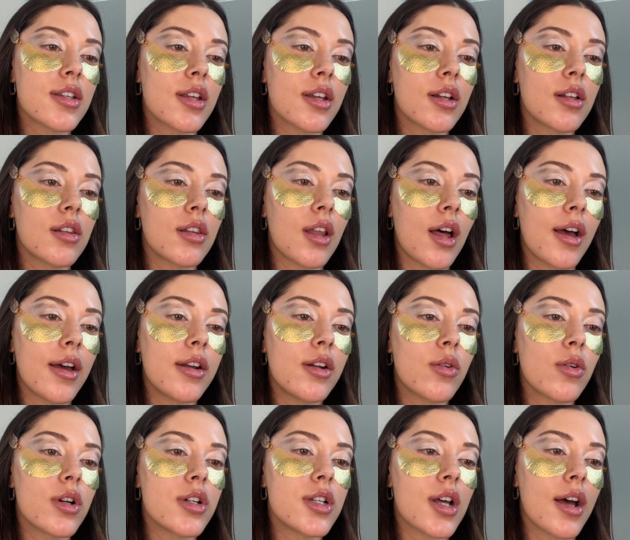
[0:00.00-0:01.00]
Glide
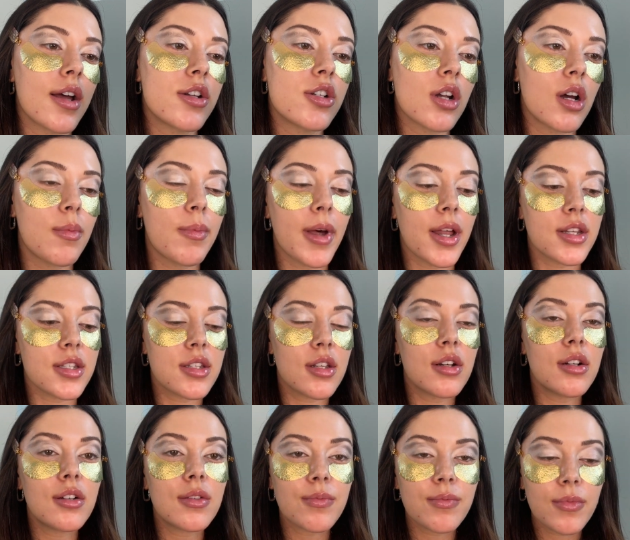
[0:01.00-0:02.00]
or Die Gel
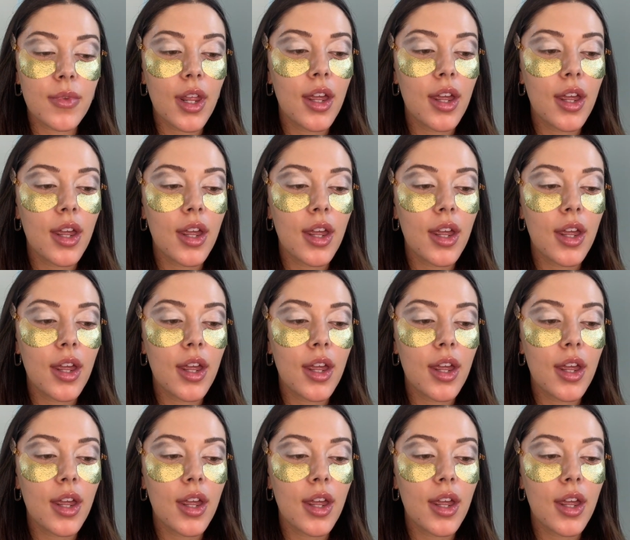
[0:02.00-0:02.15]
Pencil,